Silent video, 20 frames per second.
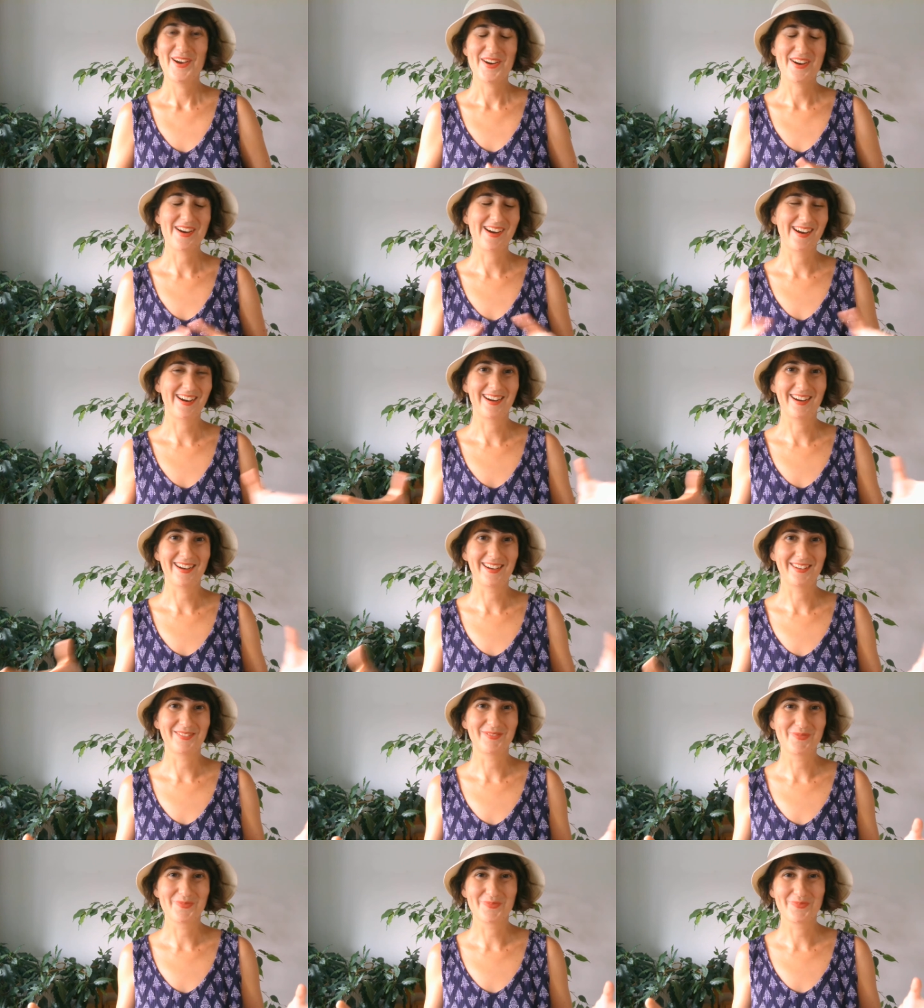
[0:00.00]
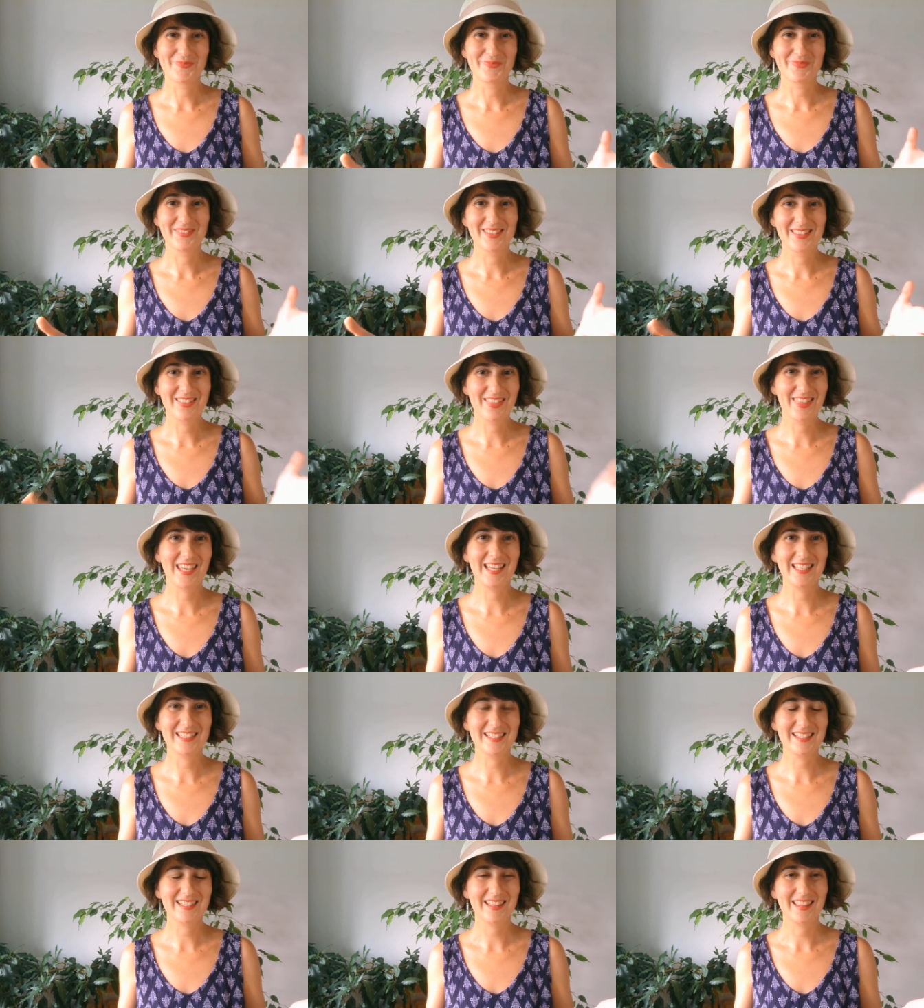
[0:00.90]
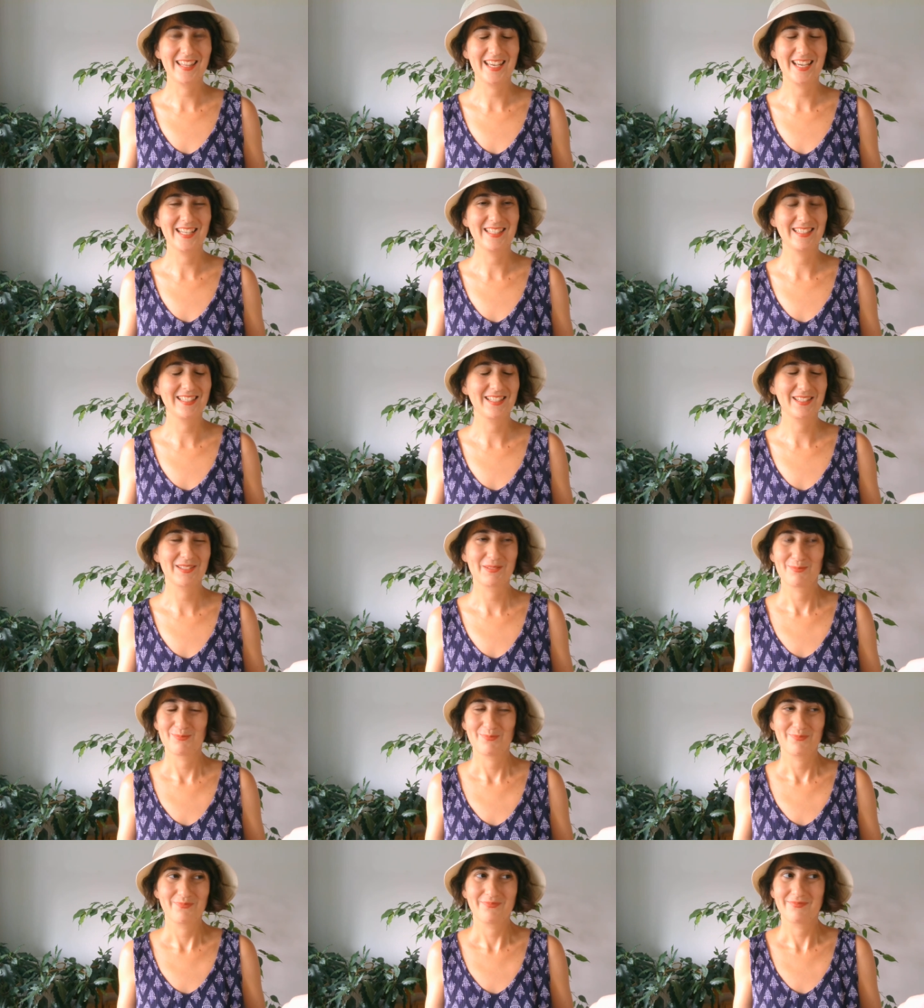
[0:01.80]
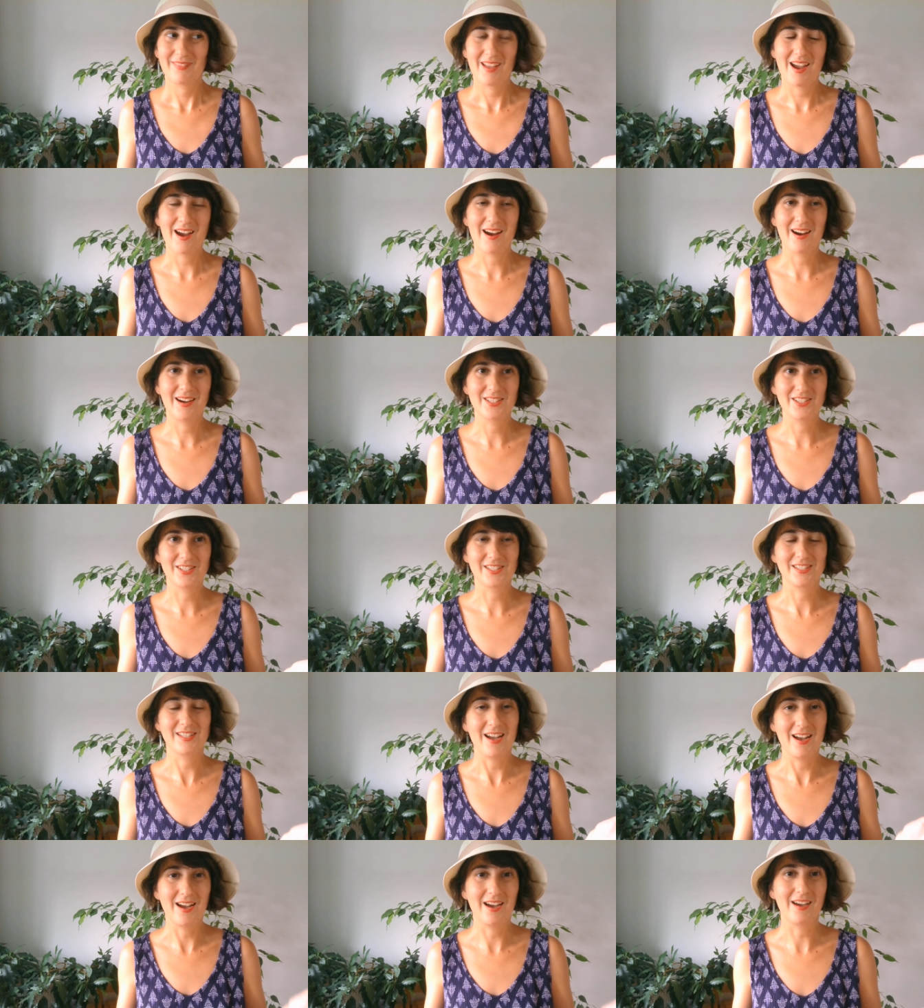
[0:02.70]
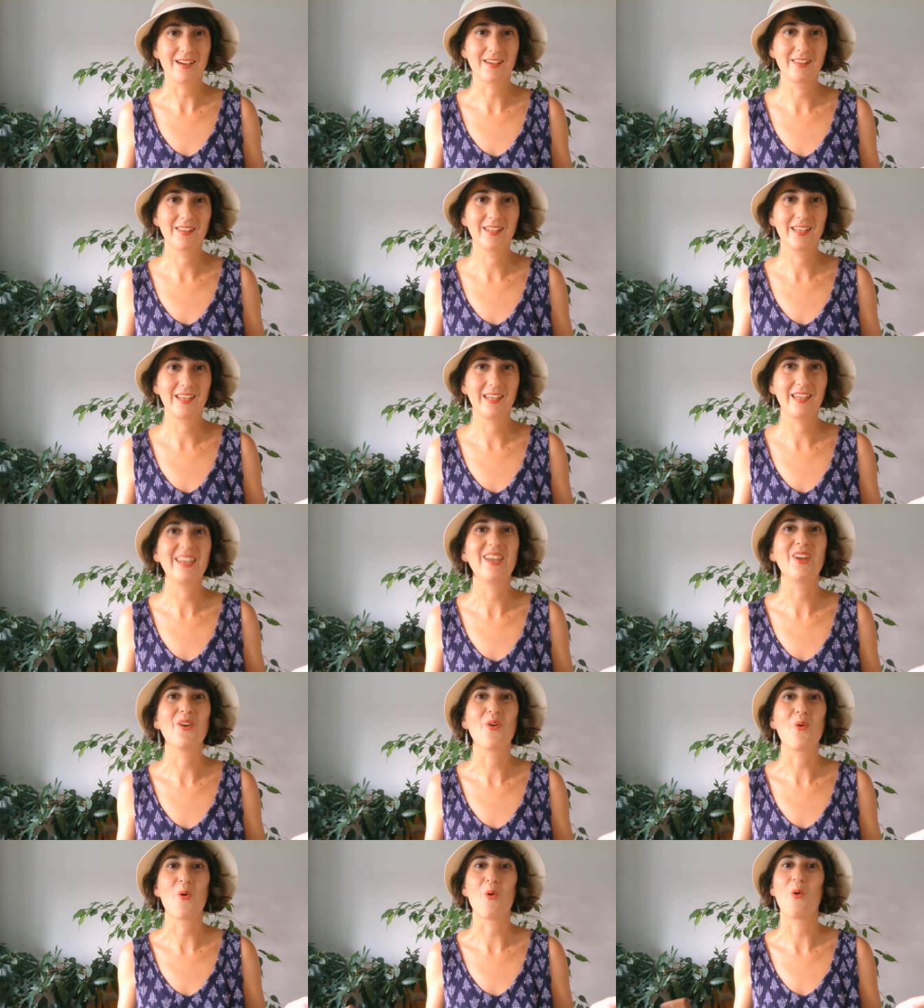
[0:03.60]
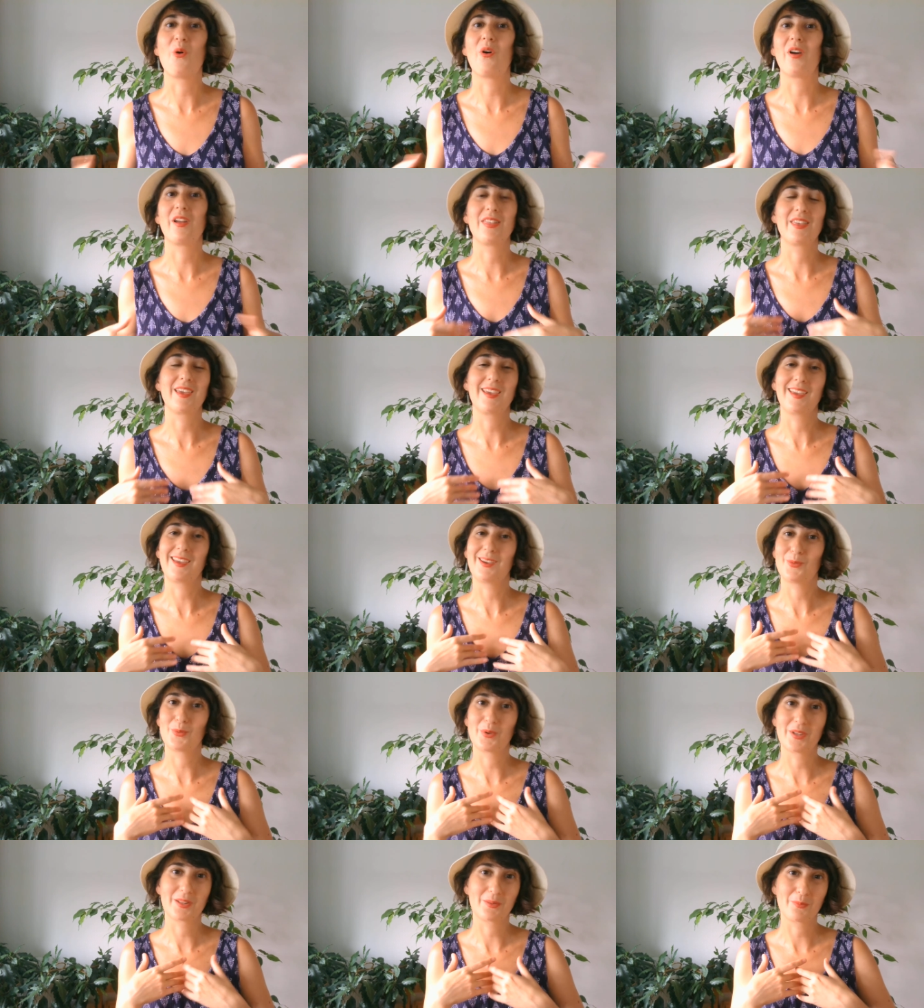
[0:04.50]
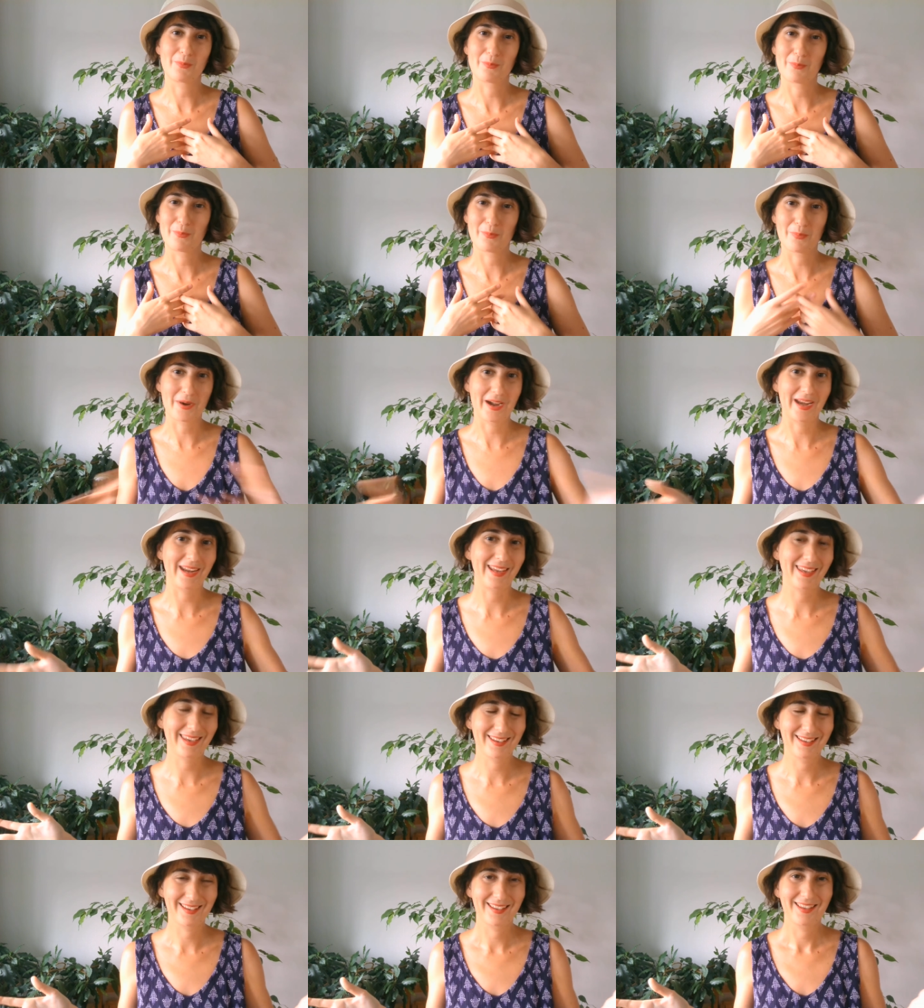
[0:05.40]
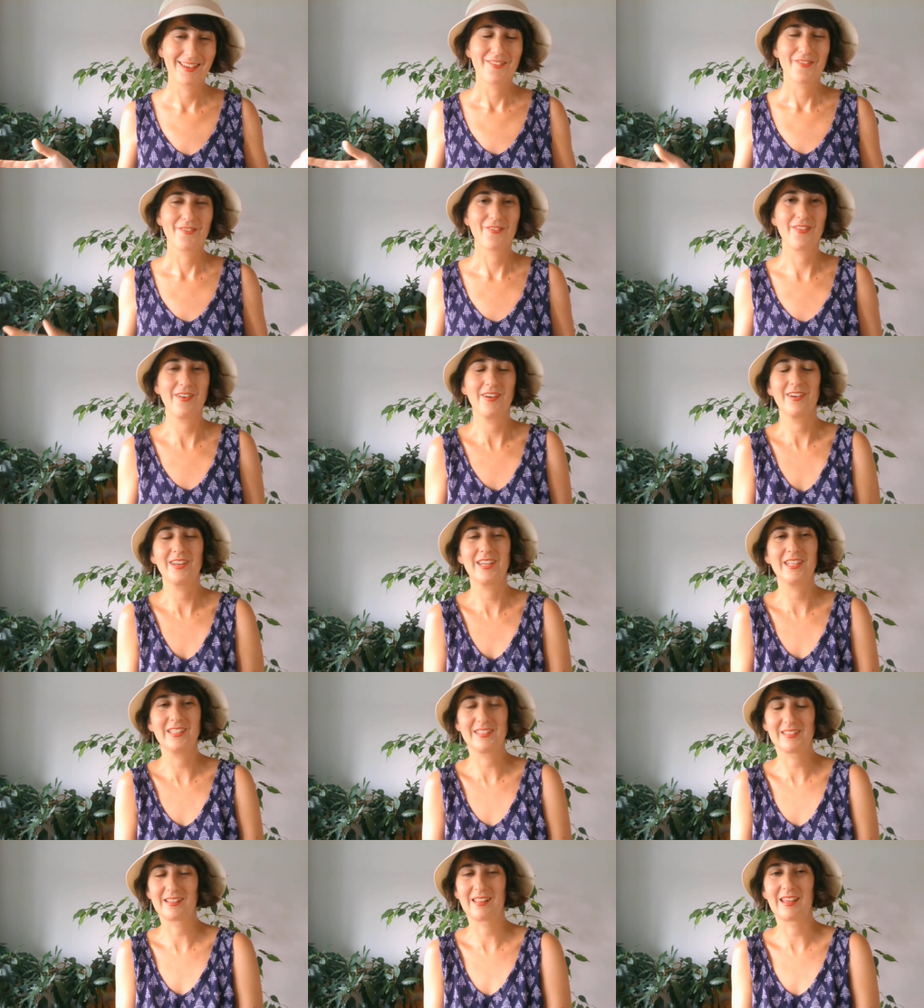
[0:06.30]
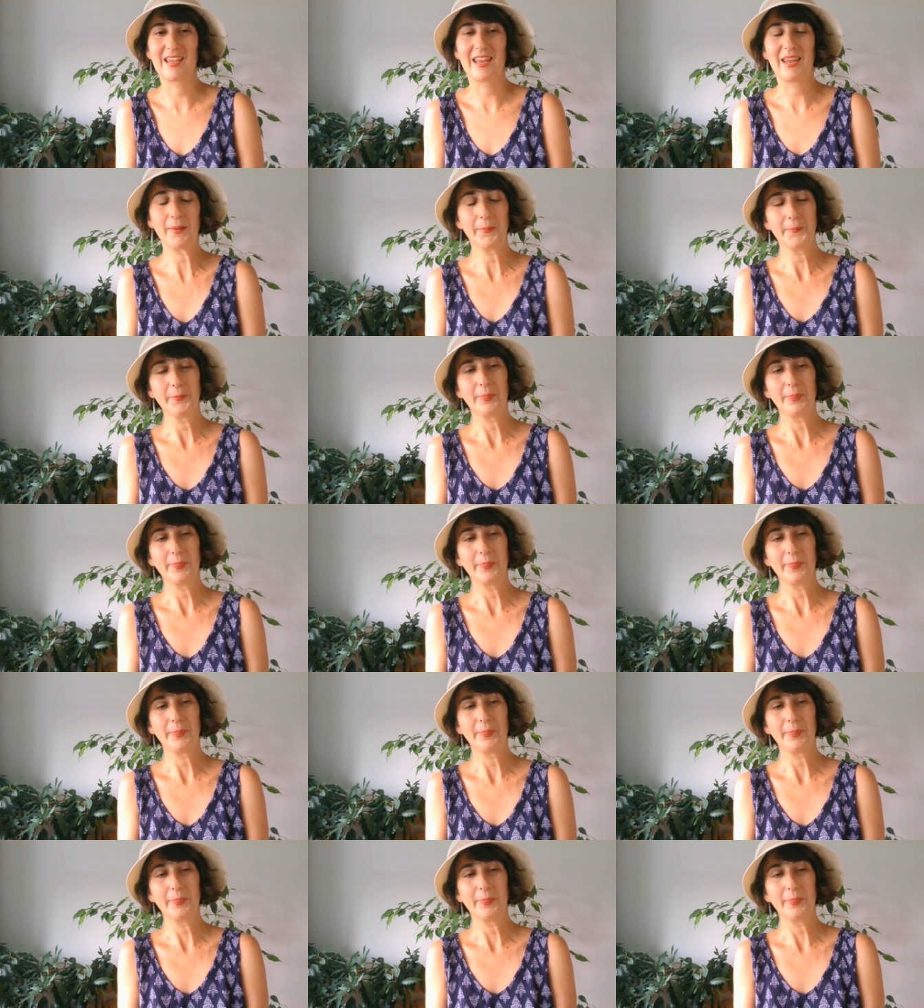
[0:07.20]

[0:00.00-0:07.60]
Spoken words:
um, things that are just ugly, or they will break very easily,